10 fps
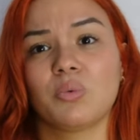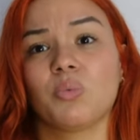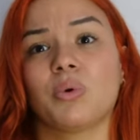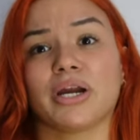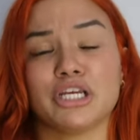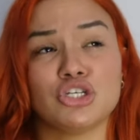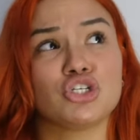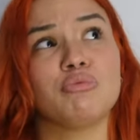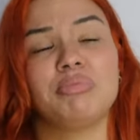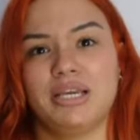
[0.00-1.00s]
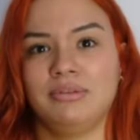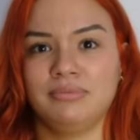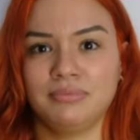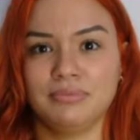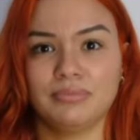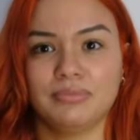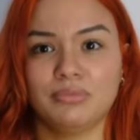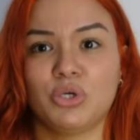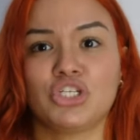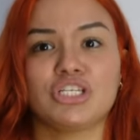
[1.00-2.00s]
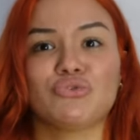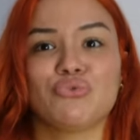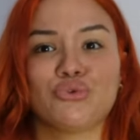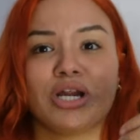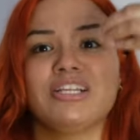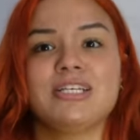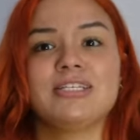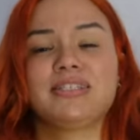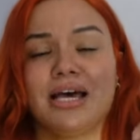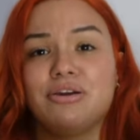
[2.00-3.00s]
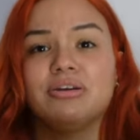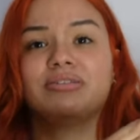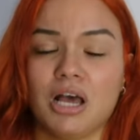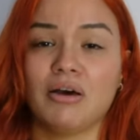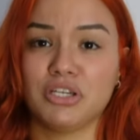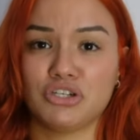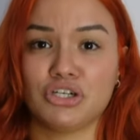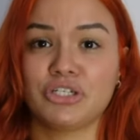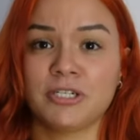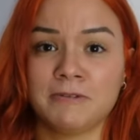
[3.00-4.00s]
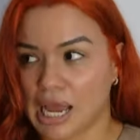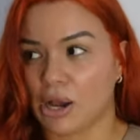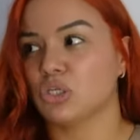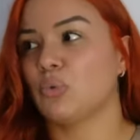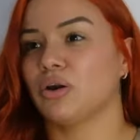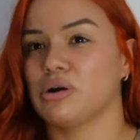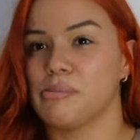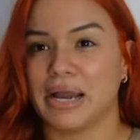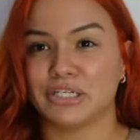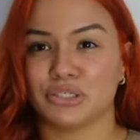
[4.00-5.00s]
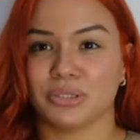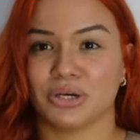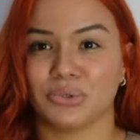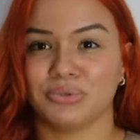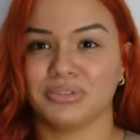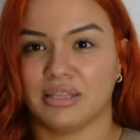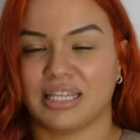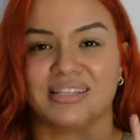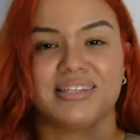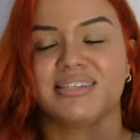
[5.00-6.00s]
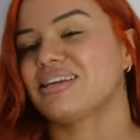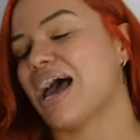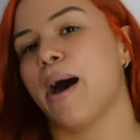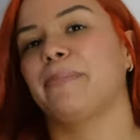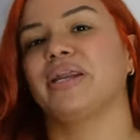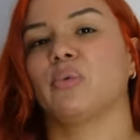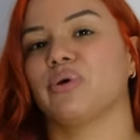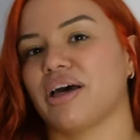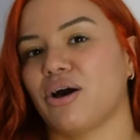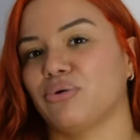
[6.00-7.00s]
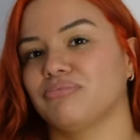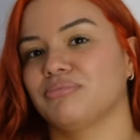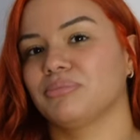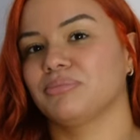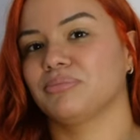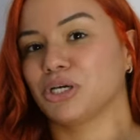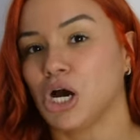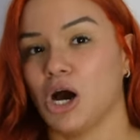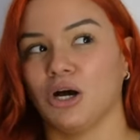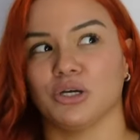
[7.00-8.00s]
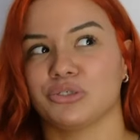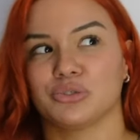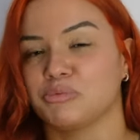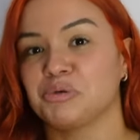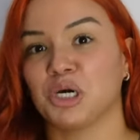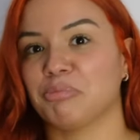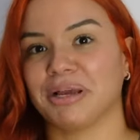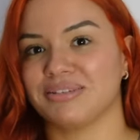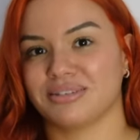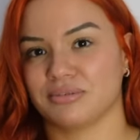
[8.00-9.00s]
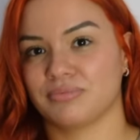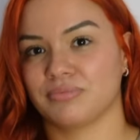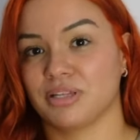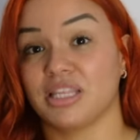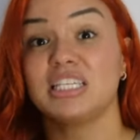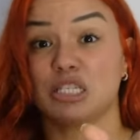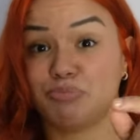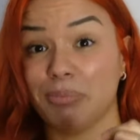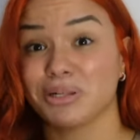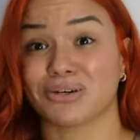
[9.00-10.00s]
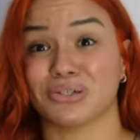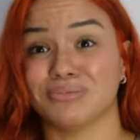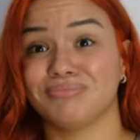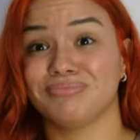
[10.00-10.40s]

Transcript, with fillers: where He should be, which is front center of the church. I also want to remind you, though, that this isn't happening without cause or a purpose. This is biblical.